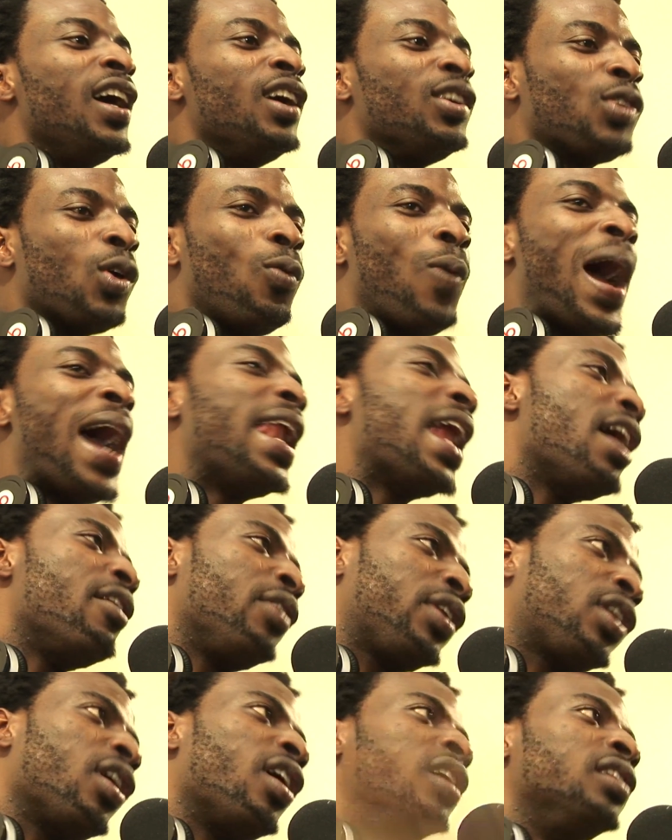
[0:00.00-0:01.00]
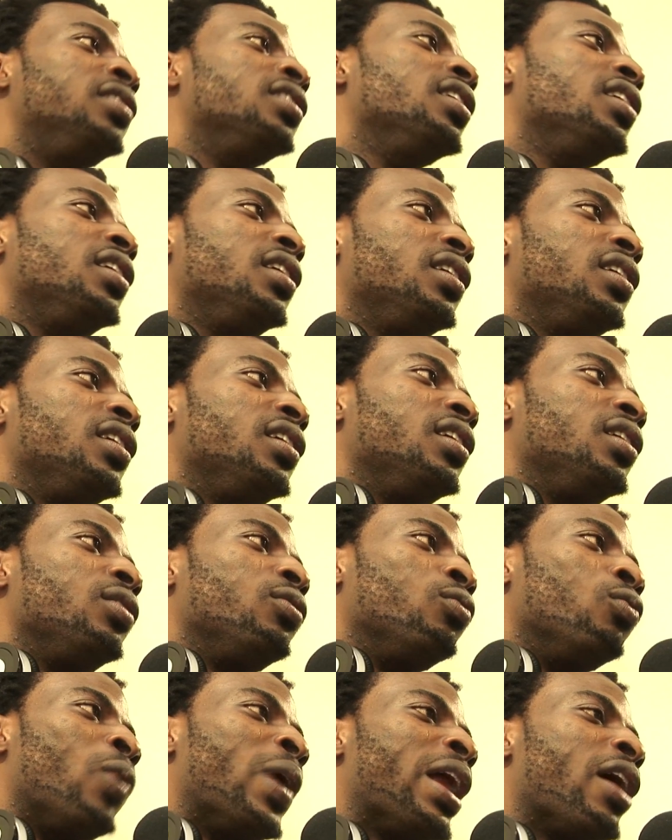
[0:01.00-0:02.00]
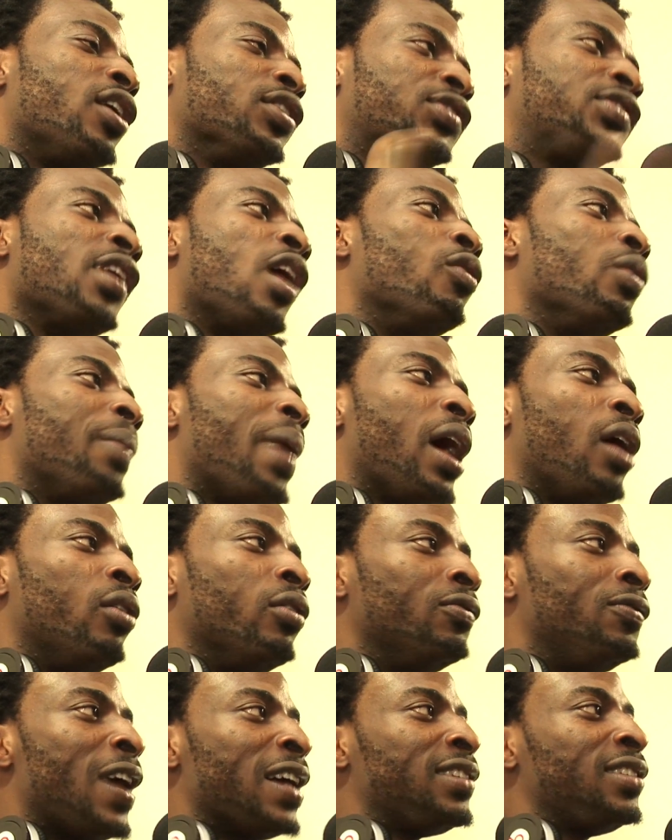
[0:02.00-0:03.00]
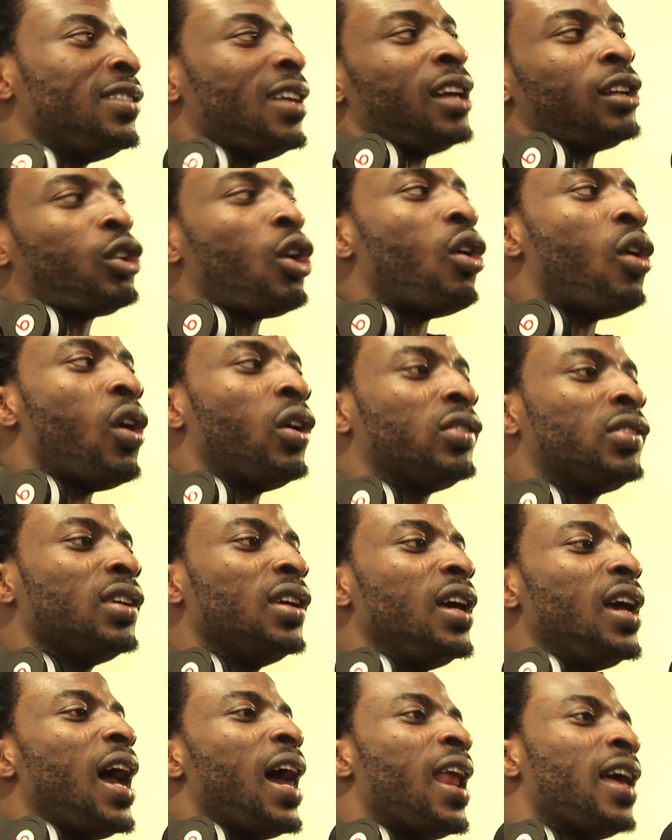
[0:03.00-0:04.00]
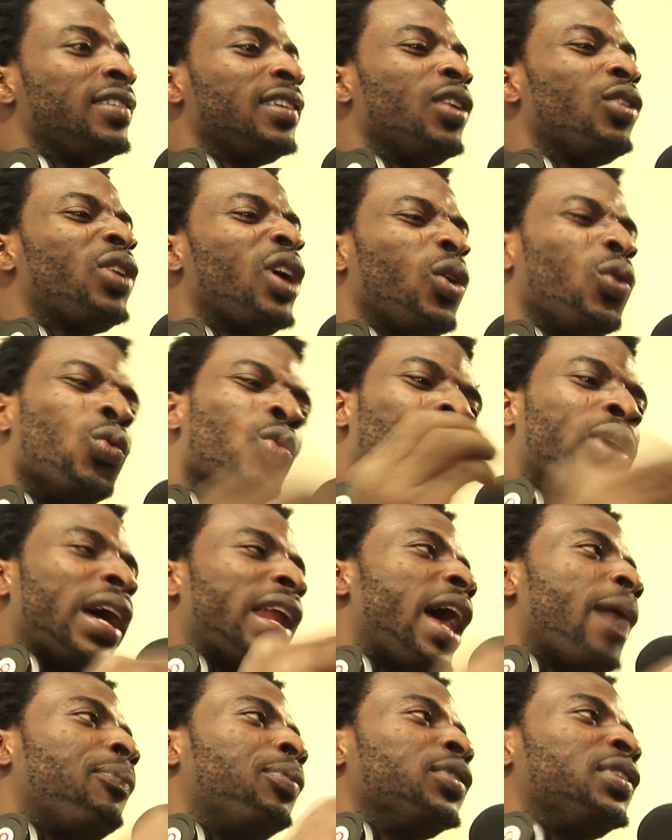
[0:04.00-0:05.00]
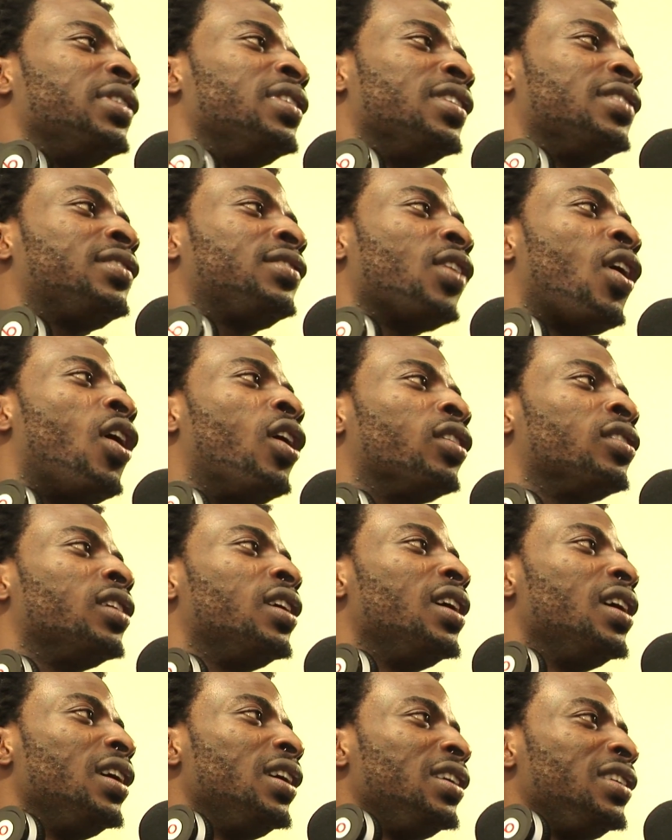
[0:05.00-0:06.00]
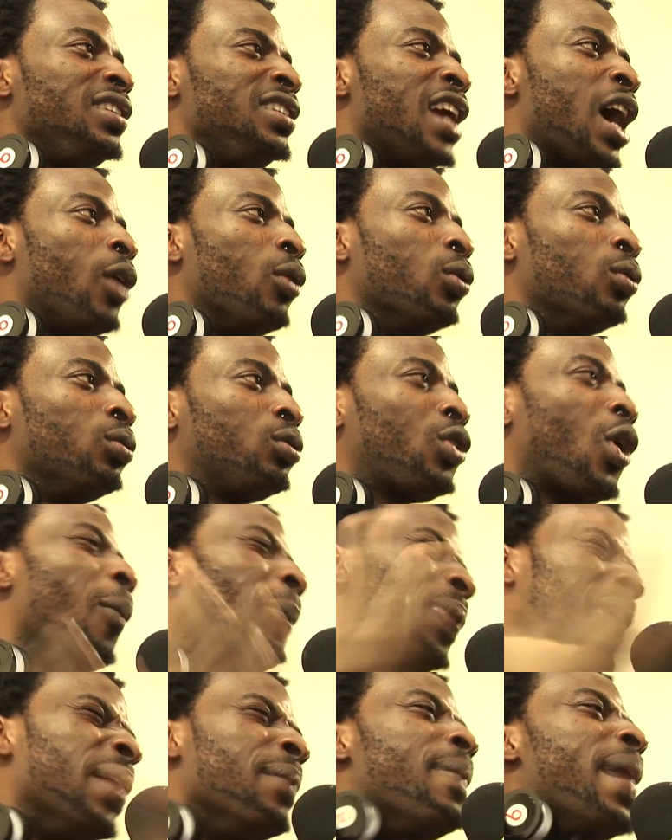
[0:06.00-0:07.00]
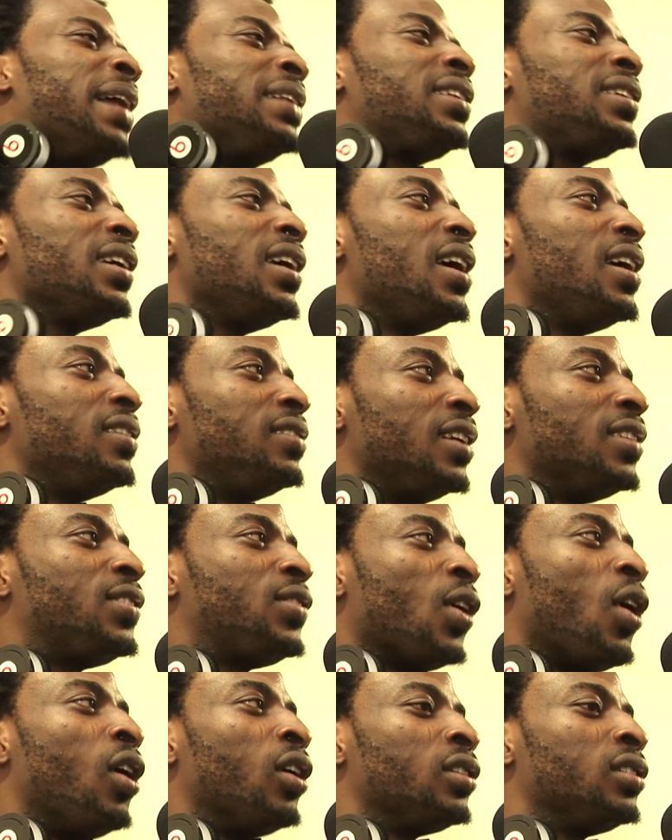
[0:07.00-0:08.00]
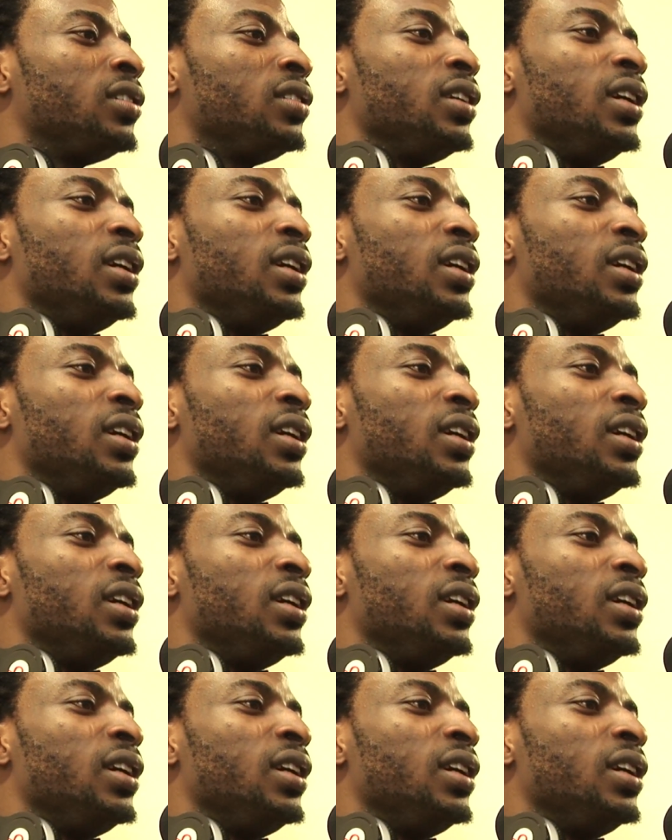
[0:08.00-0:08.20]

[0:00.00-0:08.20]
So while I record, when I was done with my own verses and chorus, and I said, okay, who can I put in this song that will complement the song?